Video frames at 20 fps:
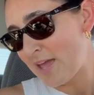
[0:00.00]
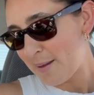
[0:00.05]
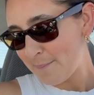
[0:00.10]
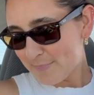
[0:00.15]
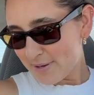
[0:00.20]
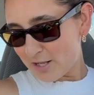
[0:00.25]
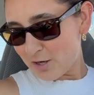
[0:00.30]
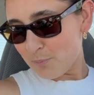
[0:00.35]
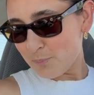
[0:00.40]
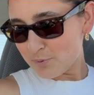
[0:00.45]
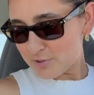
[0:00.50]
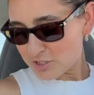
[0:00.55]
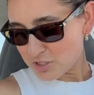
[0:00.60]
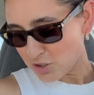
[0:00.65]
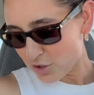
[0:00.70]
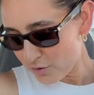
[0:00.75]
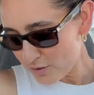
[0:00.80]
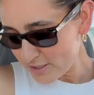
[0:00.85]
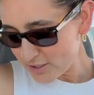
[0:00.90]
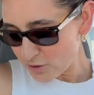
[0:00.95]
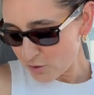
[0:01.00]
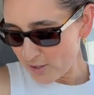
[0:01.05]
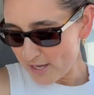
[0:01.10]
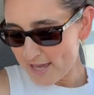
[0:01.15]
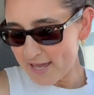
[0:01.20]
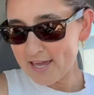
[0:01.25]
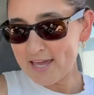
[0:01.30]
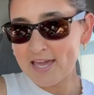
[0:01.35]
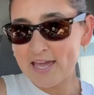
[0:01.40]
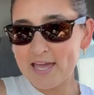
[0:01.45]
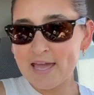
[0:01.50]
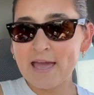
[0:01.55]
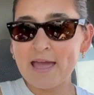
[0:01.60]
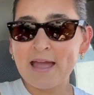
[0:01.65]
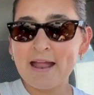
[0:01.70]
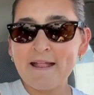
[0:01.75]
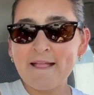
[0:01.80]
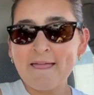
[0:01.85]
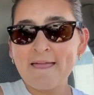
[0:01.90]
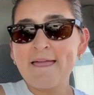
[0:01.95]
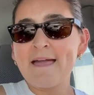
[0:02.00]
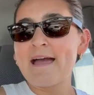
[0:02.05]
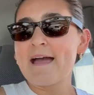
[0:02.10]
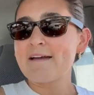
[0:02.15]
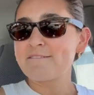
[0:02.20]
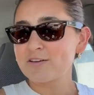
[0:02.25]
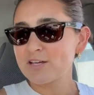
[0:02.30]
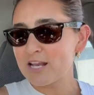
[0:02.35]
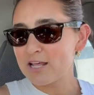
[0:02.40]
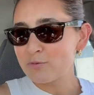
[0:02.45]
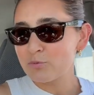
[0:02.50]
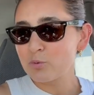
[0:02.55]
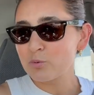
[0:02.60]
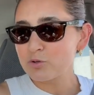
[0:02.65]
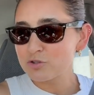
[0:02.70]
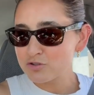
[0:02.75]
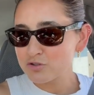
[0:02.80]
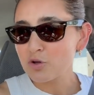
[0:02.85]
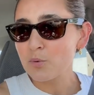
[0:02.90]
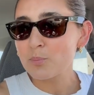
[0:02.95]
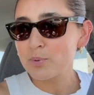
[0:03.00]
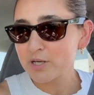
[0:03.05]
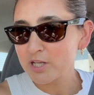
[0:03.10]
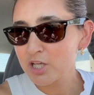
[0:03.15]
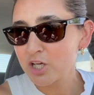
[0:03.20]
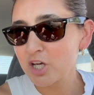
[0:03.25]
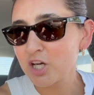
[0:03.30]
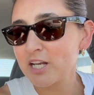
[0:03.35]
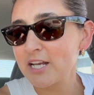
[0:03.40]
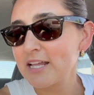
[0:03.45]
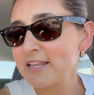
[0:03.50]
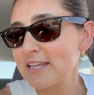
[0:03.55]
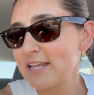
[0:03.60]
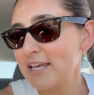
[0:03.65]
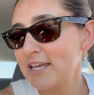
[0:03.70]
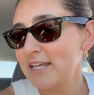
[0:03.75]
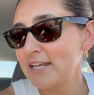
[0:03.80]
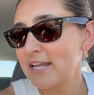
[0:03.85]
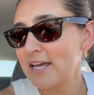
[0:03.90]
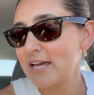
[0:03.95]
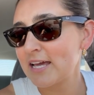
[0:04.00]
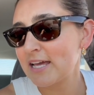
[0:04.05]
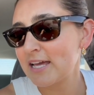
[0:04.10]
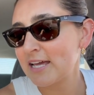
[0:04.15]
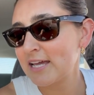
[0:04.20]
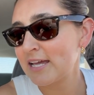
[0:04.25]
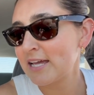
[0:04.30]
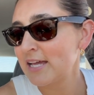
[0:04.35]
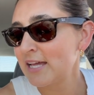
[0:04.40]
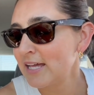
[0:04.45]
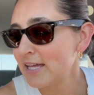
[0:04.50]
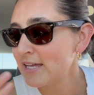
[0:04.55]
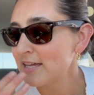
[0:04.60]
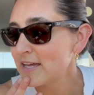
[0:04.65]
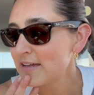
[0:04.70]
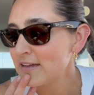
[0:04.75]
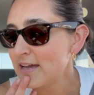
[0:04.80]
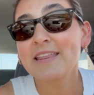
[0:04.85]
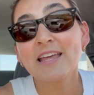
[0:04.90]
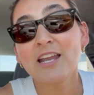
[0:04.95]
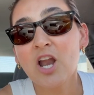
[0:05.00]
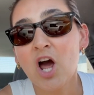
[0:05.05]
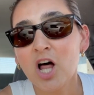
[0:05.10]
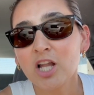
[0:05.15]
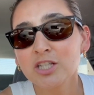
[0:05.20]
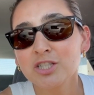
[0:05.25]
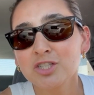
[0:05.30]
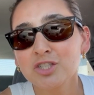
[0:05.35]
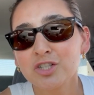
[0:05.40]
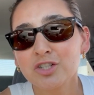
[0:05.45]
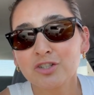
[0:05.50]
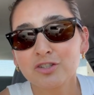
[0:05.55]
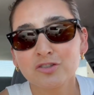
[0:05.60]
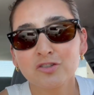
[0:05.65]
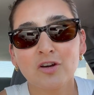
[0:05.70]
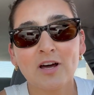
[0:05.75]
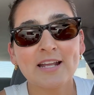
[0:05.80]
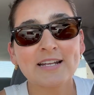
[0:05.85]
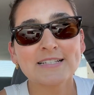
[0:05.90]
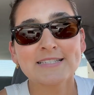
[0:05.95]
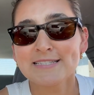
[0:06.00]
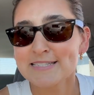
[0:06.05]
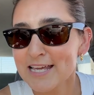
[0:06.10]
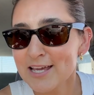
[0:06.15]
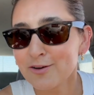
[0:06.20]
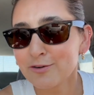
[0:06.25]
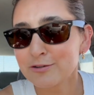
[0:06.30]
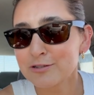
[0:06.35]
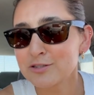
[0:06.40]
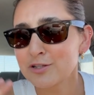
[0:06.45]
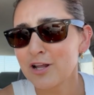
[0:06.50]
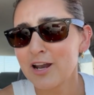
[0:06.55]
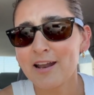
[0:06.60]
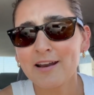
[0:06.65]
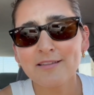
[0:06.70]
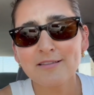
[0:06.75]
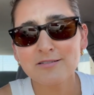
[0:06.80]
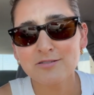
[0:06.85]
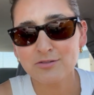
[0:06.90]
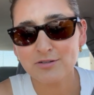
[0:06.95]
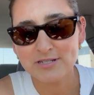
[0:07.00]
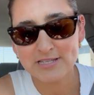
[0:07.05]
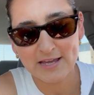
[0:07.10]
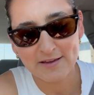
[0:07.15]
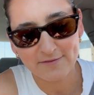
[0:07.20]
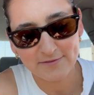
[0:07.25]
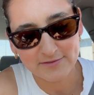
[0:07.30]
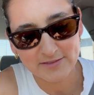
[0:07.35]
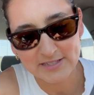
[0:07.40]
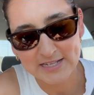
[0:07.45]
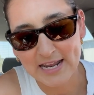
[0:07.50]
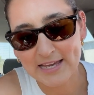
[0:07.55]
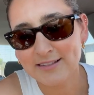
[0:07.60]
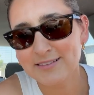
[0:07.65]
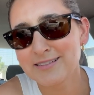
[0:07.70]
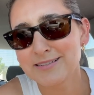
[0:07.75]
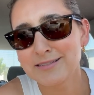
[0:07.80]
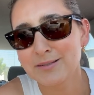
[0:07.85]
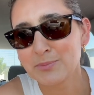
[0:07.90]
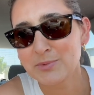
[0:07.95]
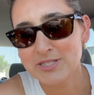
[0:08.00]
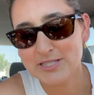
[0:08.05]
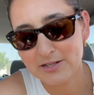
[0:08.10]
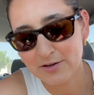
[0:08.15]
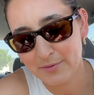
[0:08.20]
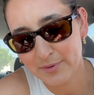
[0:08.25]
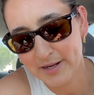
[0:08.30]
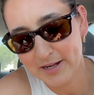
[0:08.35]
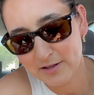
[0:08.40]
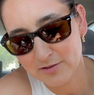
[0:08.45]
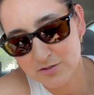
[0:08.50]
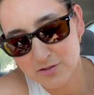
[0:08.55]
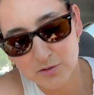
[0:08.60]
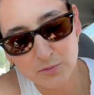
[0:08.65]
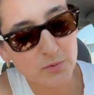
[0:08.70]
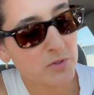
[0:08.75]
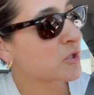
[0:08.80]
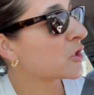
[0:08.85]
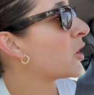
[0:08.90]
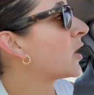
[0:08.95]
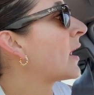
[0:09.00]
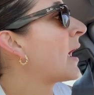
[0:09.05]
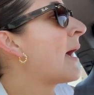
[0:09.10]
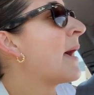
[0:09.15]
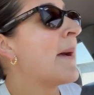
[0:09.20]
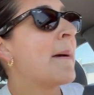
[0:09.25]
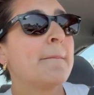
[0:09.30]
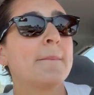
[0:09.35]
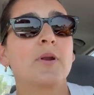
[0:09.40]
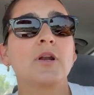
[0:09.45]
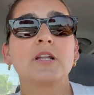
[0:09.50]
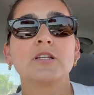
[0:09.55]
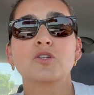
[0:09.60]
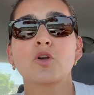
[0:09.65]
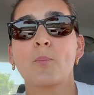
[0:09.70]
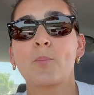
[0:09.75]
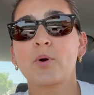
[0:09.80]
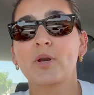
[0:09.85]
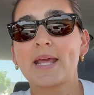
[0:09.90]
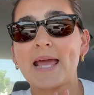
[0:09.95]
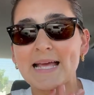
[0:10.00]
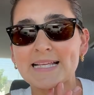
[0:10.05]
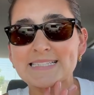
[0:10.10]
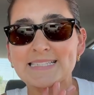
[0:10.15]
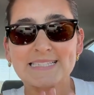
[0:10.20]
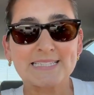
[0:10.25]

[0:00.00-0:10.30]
Pero pues no, it's okay. I feel like we were still pretty good. And then Then Hollister also had a sale, so a lot of the stores have like the summer sale right now, so it was good. But let's go put gas.